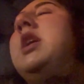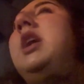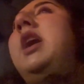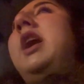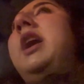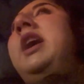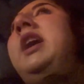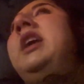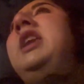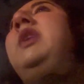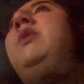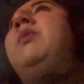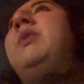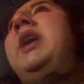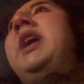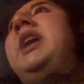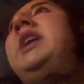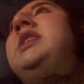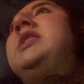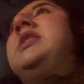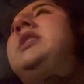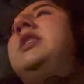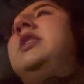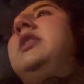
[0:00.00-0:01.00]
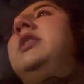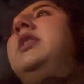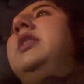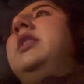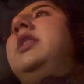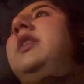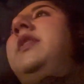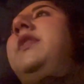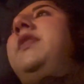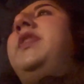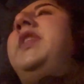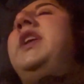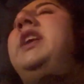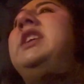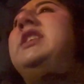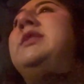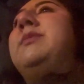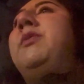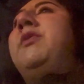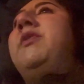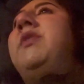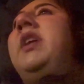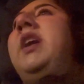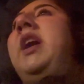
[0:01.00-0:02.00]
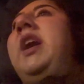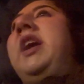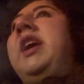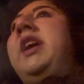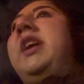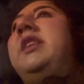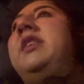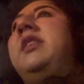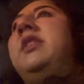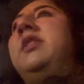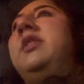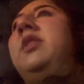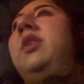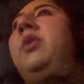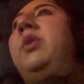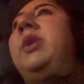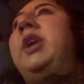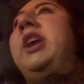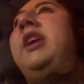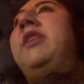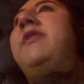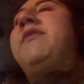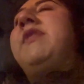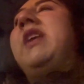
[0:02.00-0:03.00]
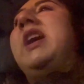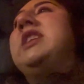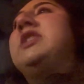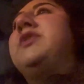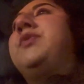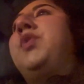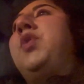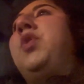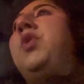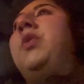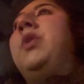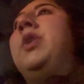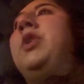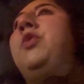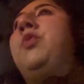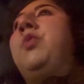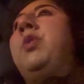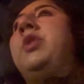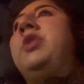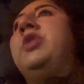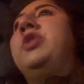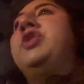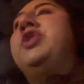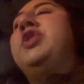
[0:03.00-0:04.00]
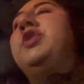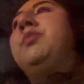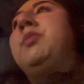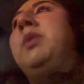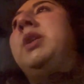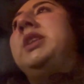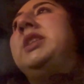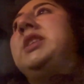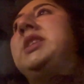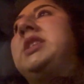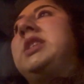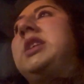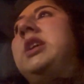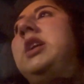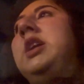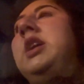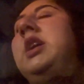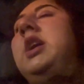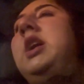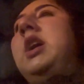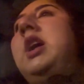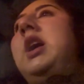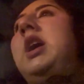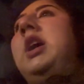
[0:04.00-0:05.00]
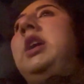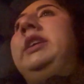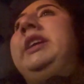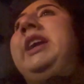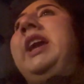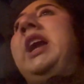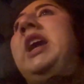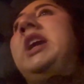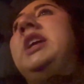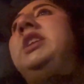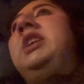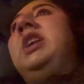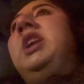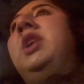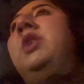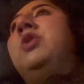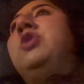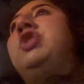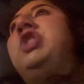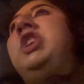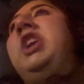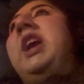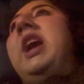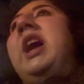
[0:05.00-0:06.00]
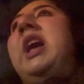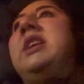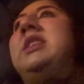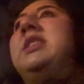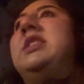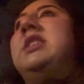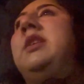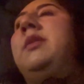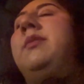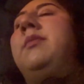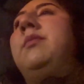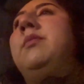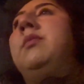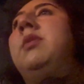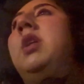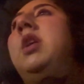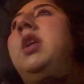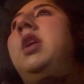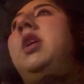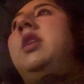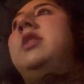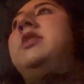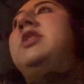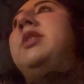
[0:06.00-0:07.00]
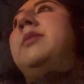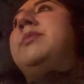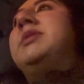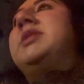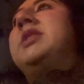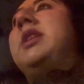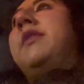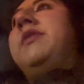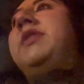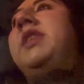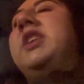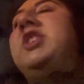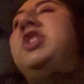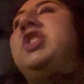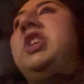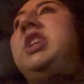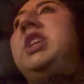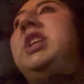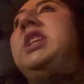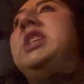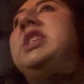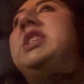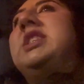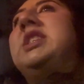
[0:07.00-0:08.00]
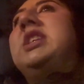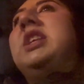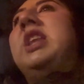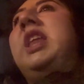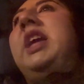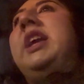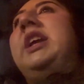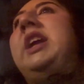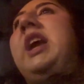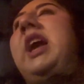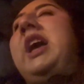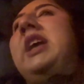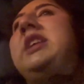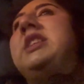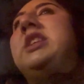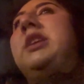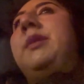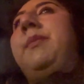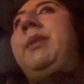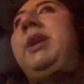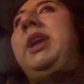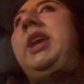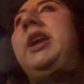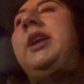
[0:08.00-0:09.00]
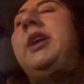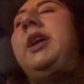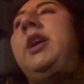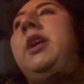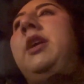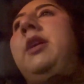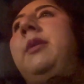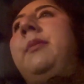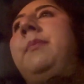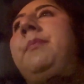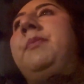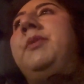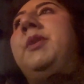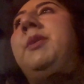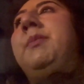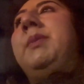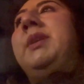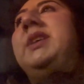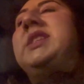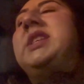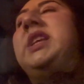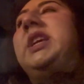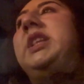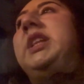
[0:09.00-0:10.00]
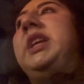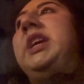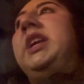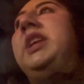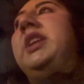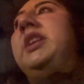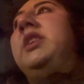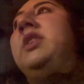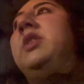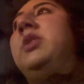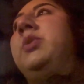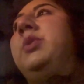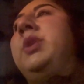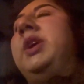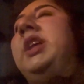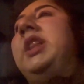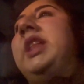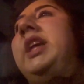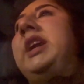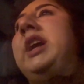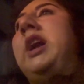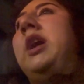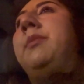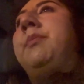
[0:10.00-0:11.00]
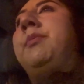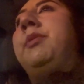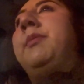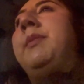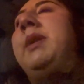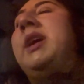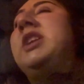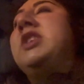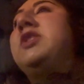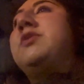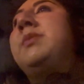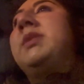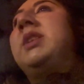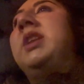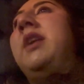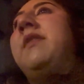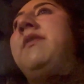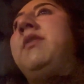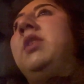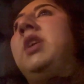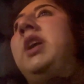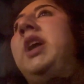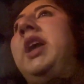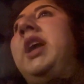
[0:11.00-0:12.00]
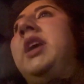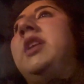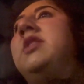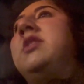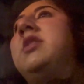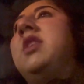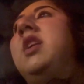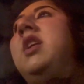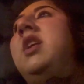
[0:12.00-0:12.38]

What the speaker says: Anyways, things move ahead. Okay, fast forward 1 or 2 months. Again, you know, she has some stuff that she needs to, like, ask me, basically including like upper management level, and